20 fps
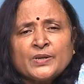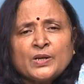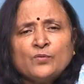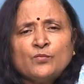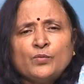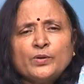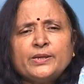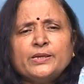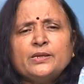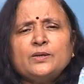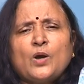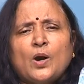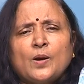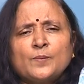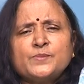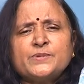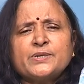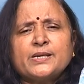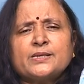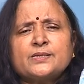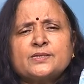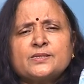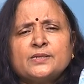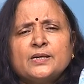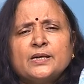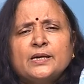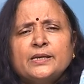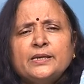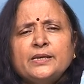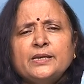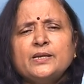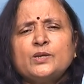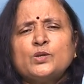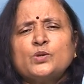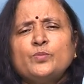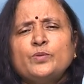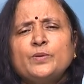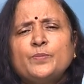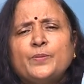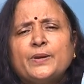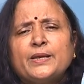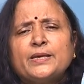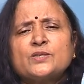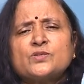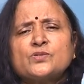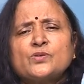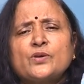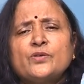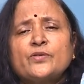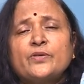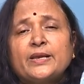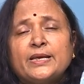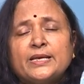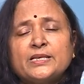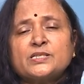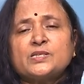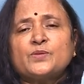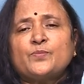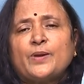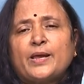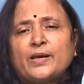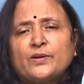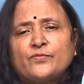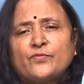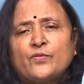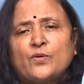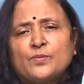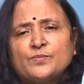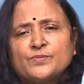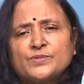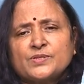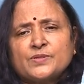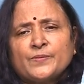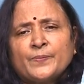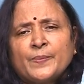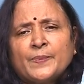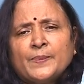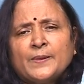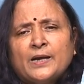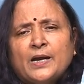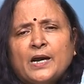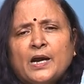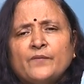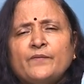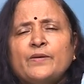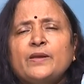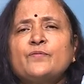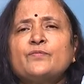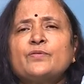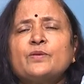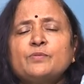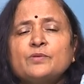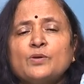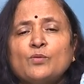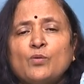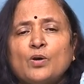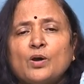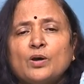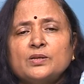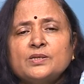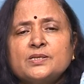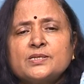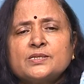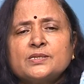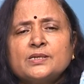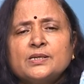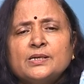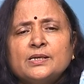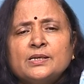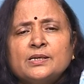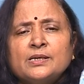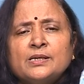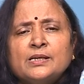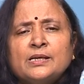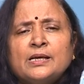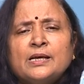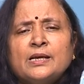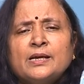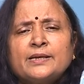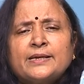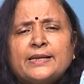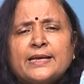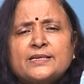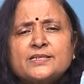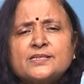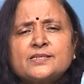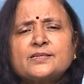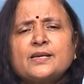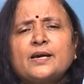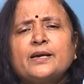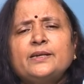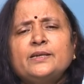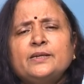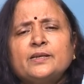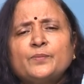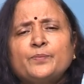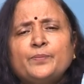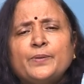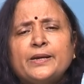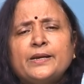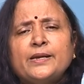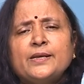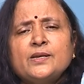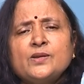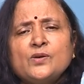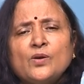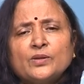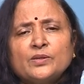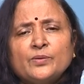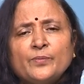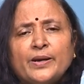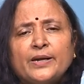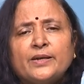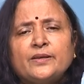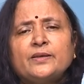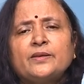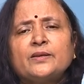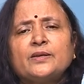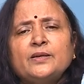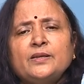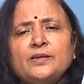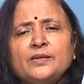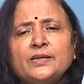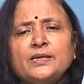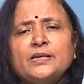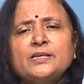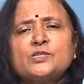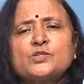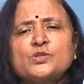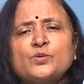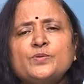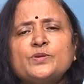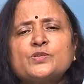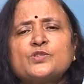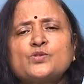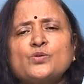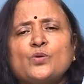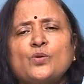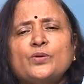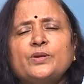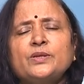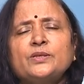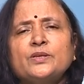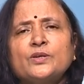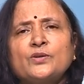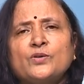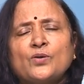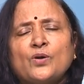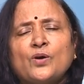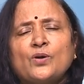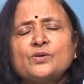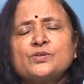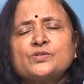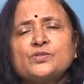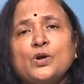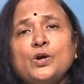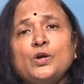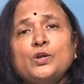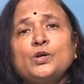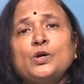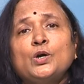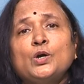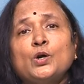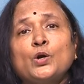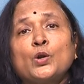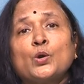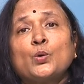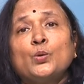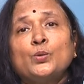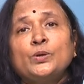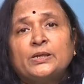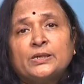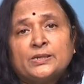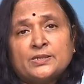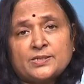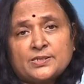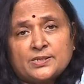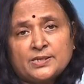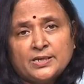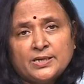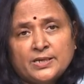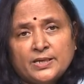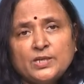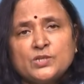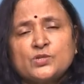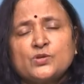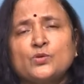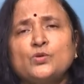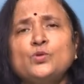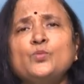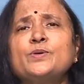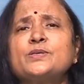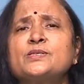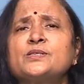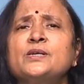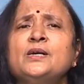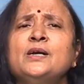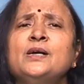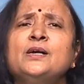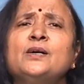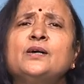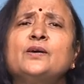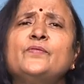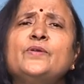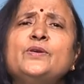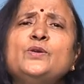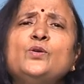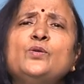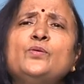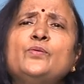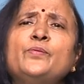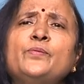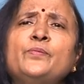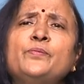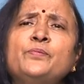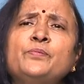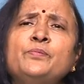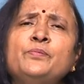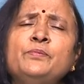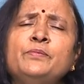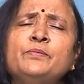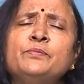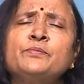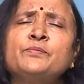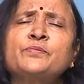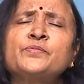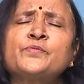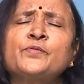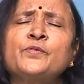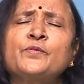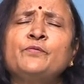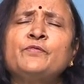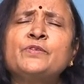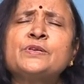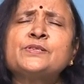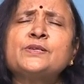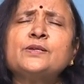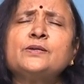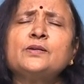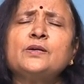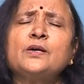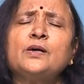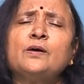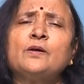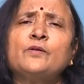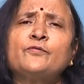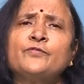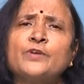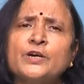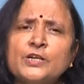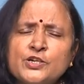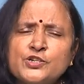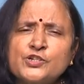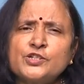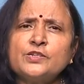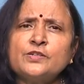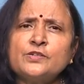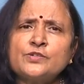Wooden objects need to be placed on raised platforms away from the walls. Textile, depending on the material, needs to be stored in the drawers or rollers. You must, when you visit a furnishing